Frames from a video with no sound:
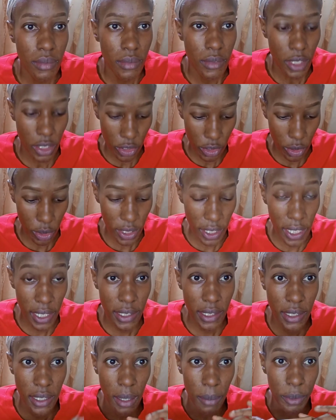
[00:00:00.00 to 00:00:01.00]
So the next
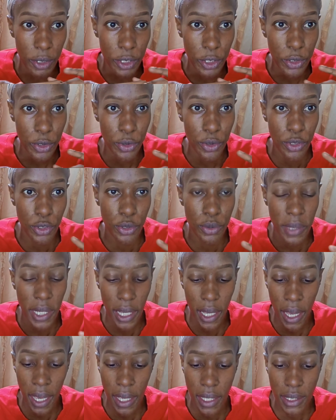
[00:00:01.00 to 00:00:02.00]
thing I'm going to do is do my
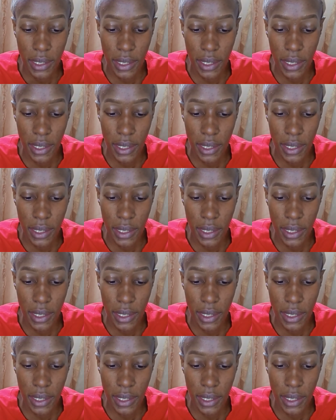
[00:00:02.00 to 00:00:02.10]
eyes.